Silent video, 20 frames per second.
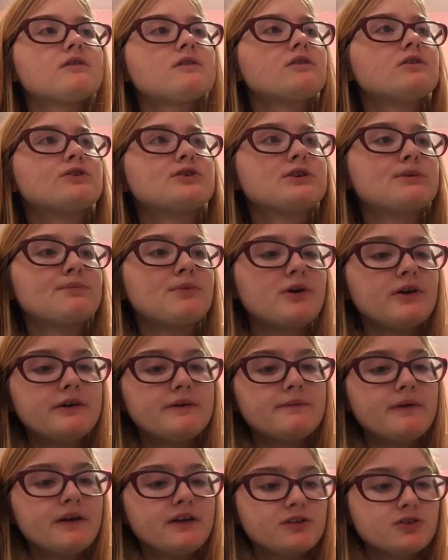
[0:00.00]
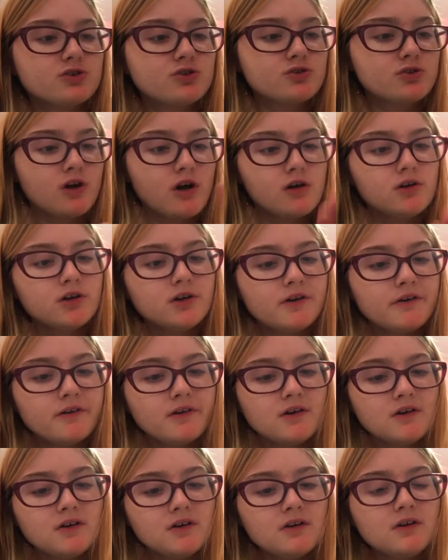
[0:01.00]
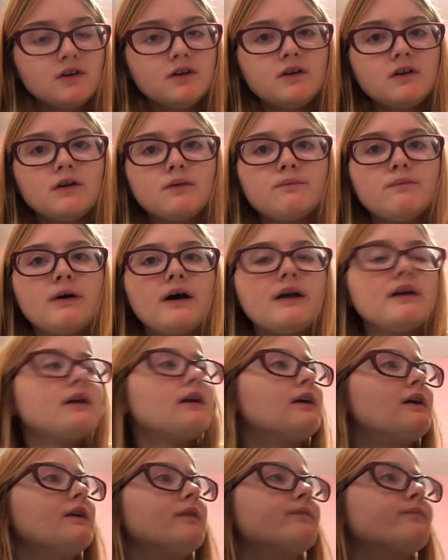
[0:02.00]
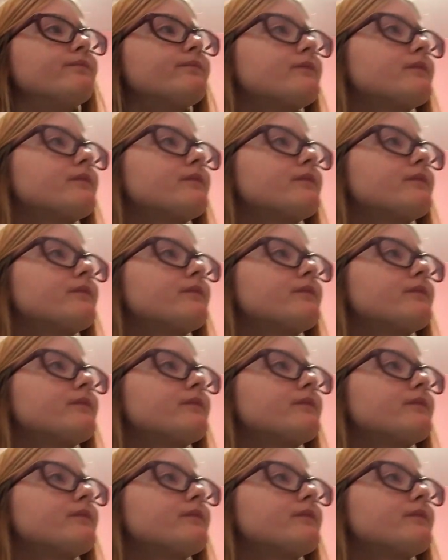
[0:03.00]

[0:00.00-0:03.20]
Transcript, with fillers: to to probably make it stronger. But um